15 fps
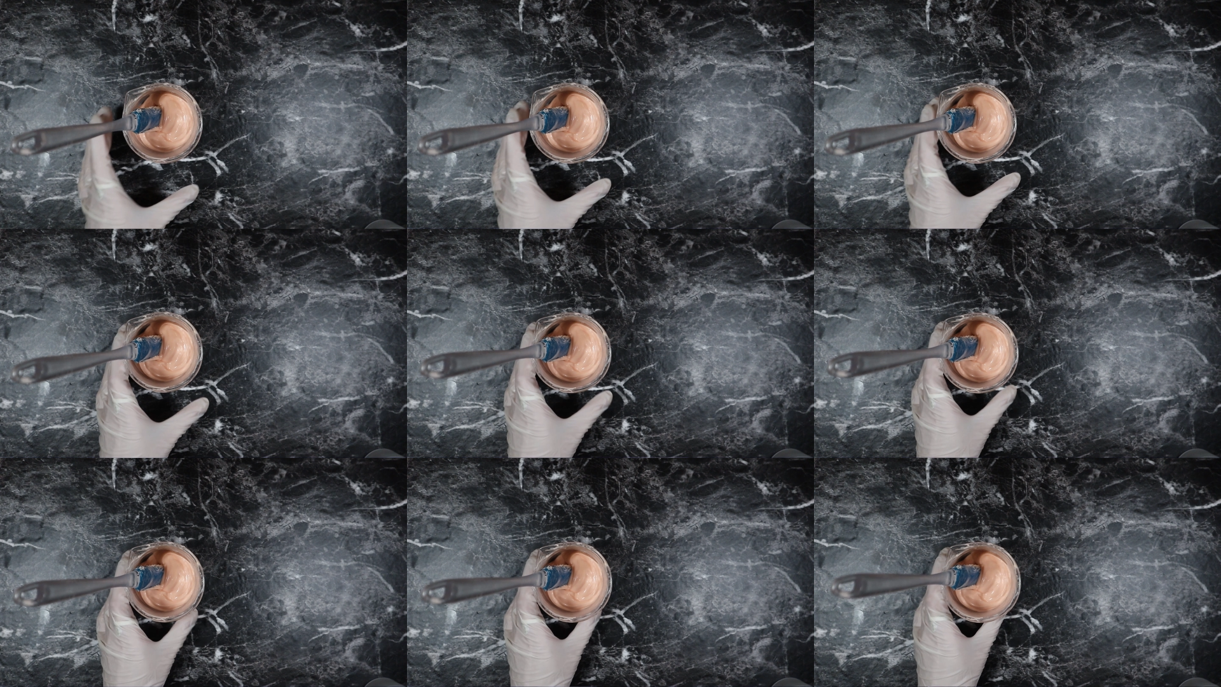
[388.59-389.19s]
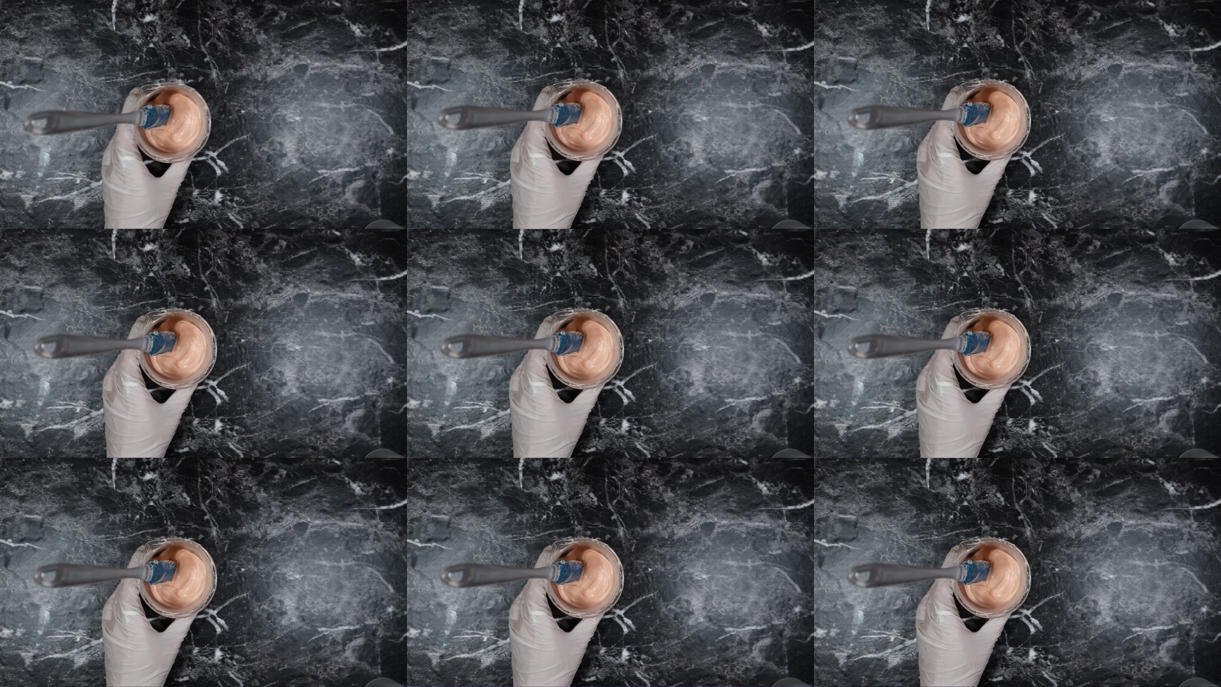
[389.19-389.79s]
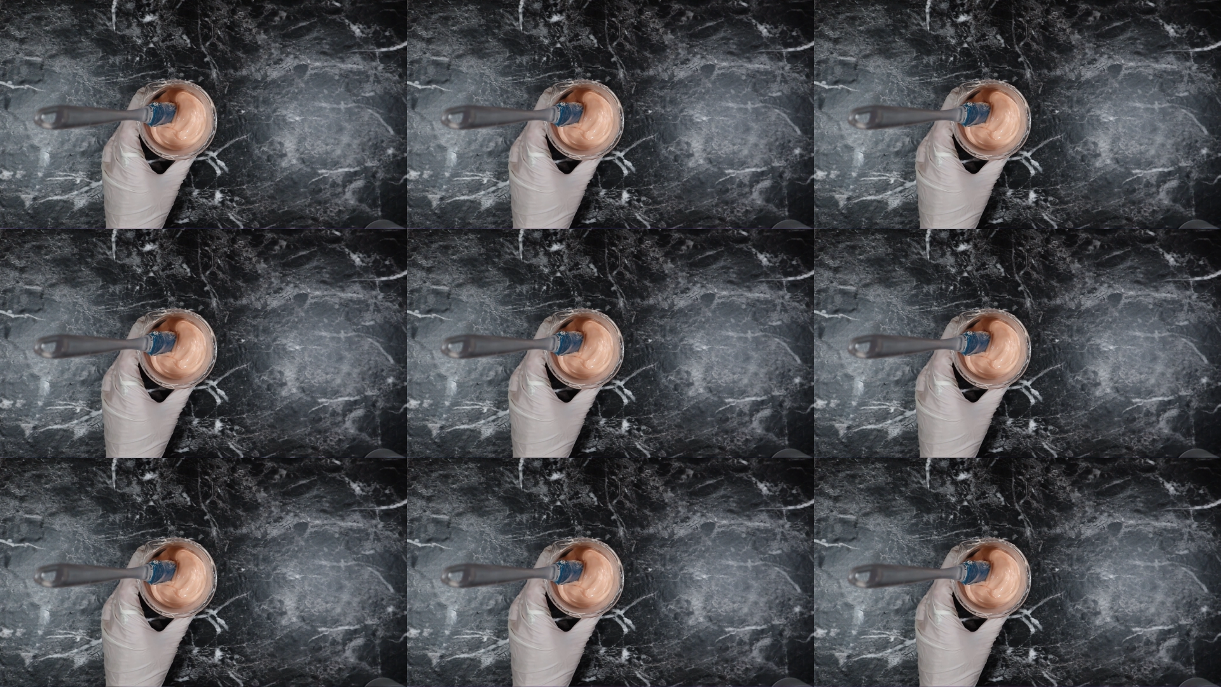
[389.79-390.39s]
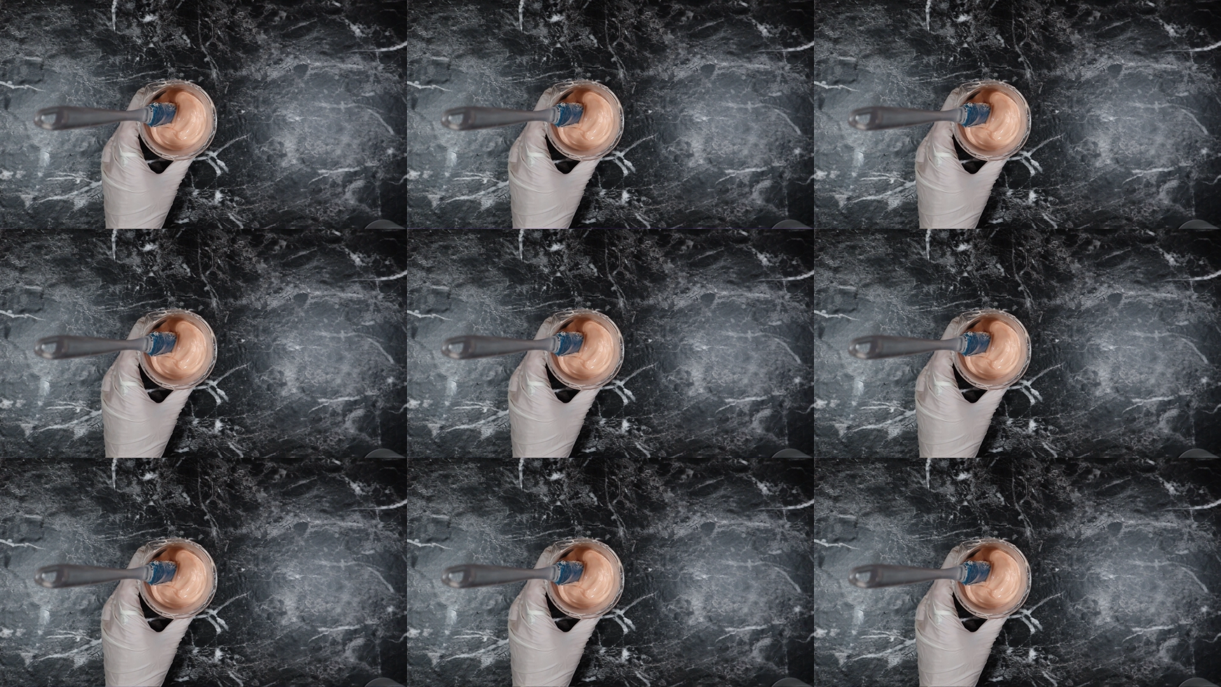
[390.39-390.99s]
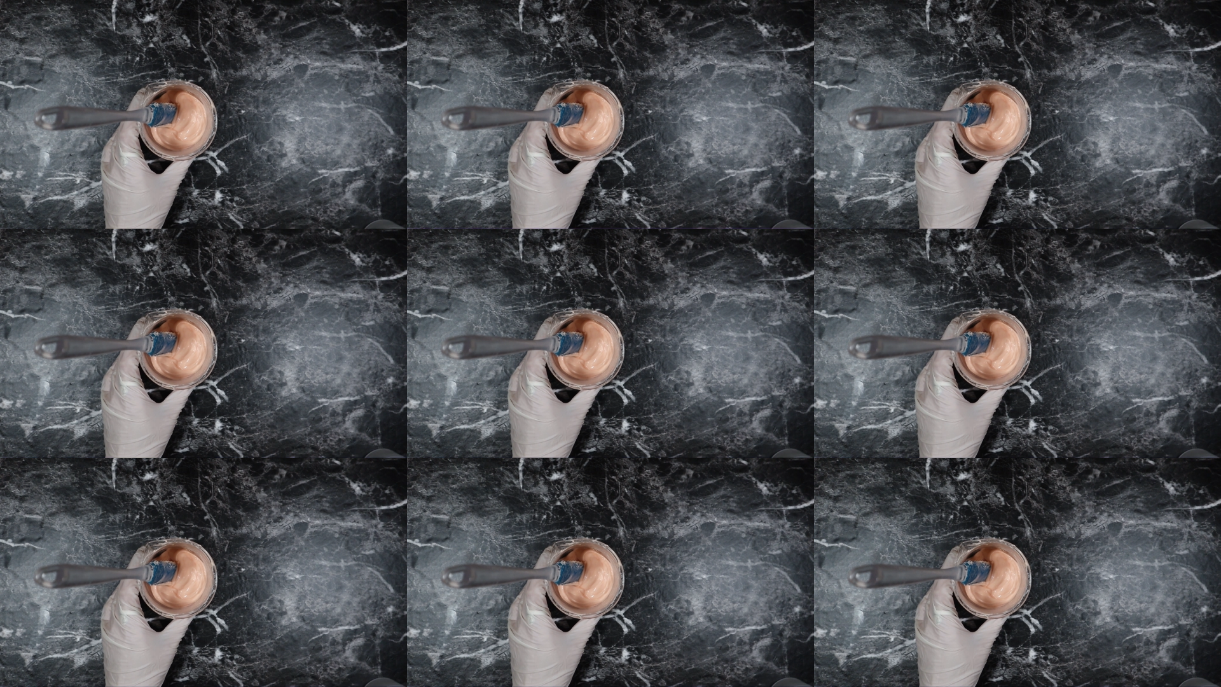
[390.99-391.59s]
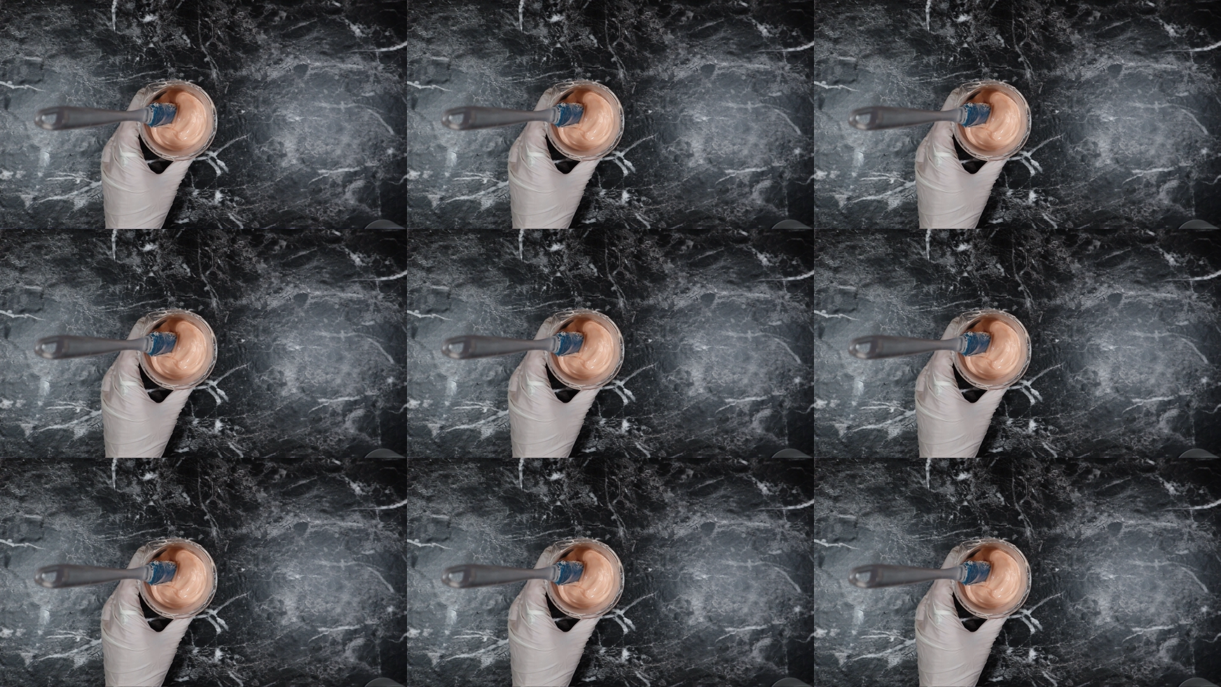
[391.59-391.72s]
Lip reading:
Nobody's mouth can be seen.